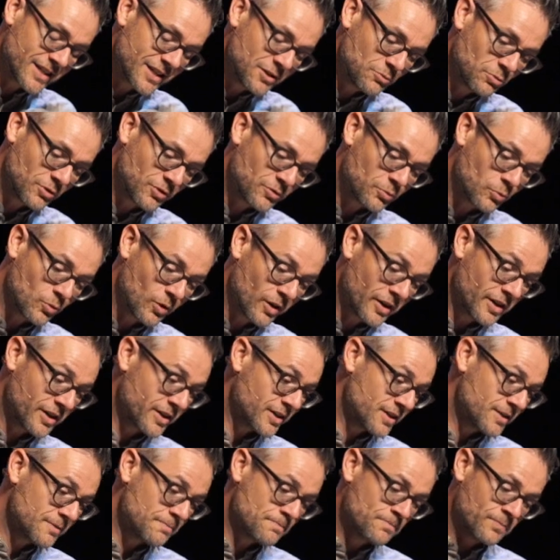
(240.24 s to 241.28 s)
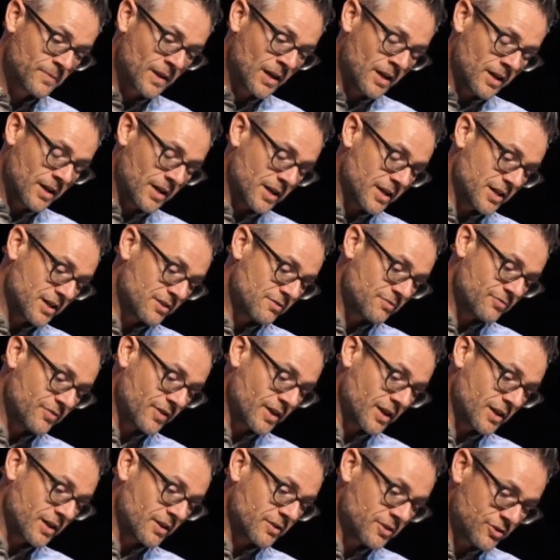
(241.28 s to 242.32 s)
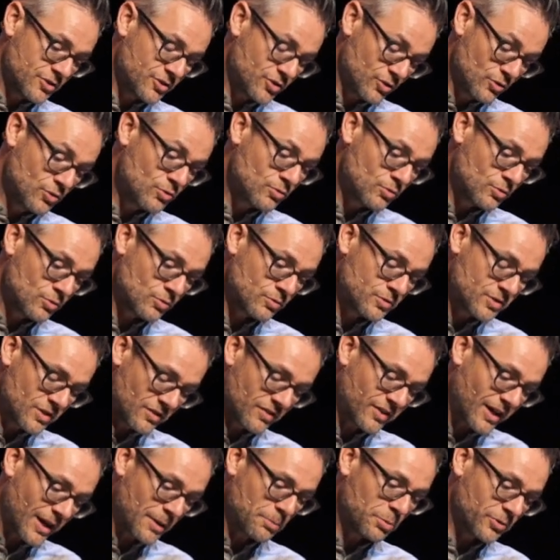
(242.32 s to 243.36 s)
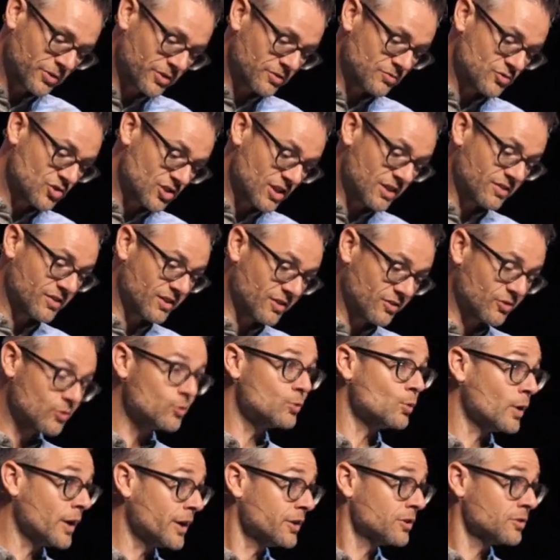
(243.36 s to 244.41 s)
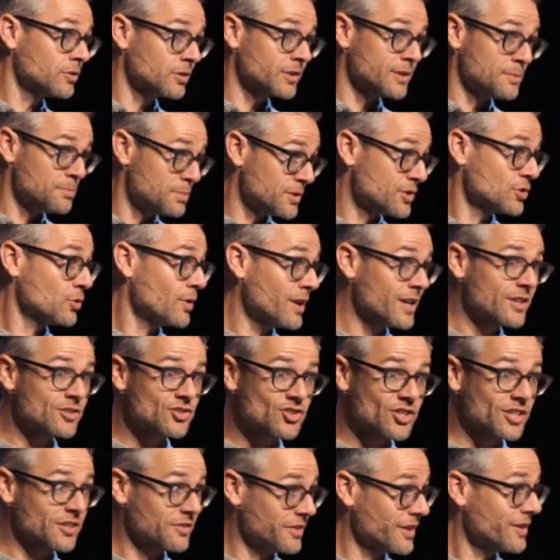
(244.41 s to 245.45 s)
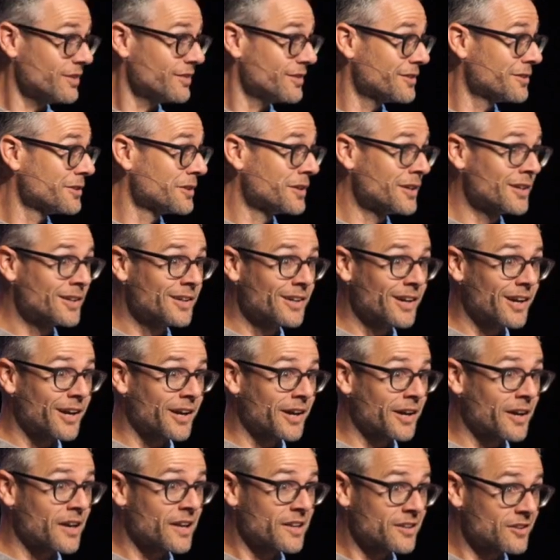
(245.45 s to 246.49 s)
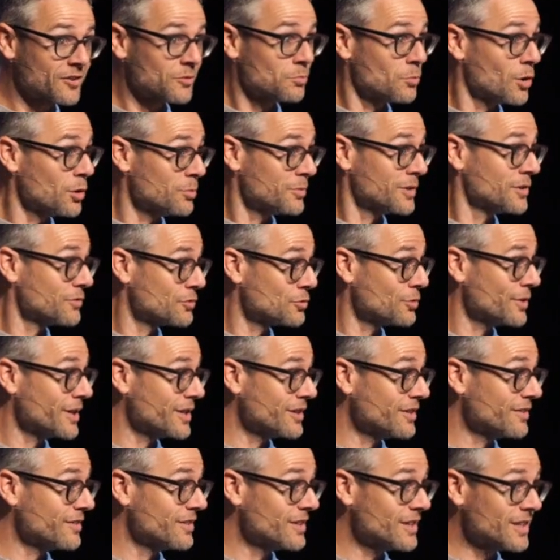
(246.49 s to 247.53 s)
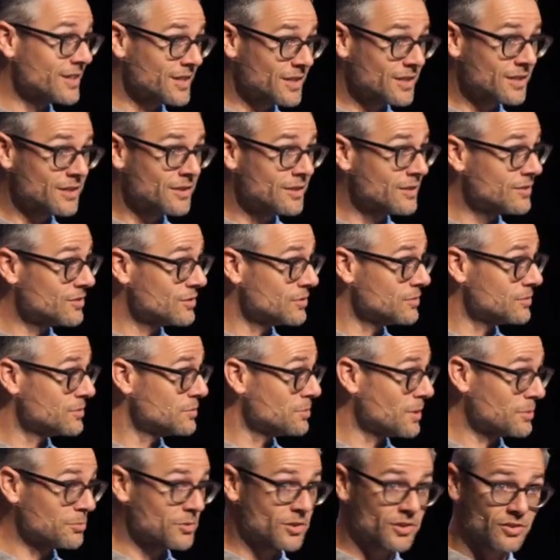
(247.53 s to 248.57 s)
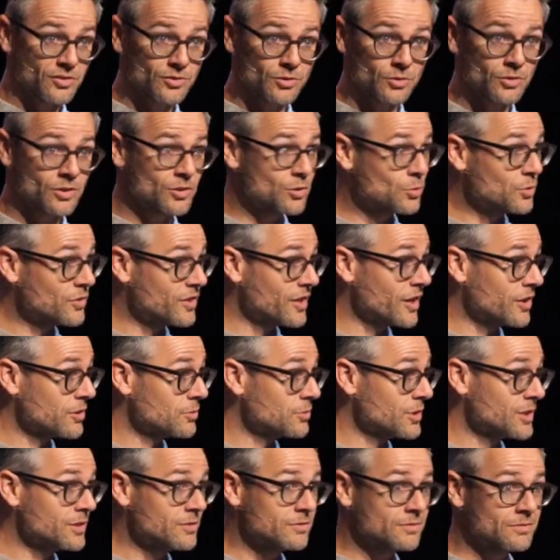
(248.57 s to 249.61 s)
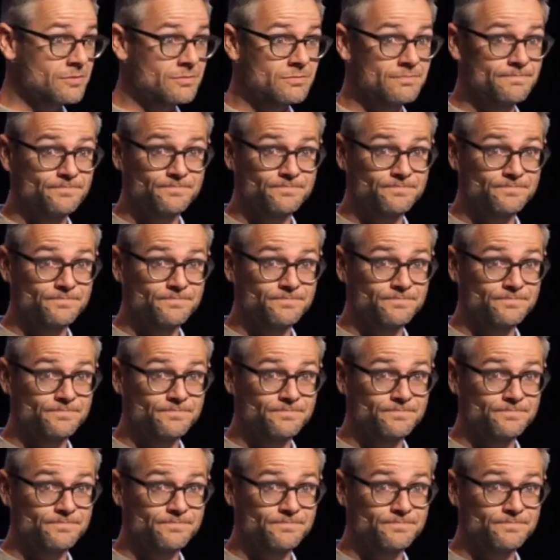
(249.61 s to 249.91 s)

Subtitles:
He was one of the 2 disciples of Jesus who utterly betrayed Jesus in his moment of greatest need. Do you remember the story? Who was the other one?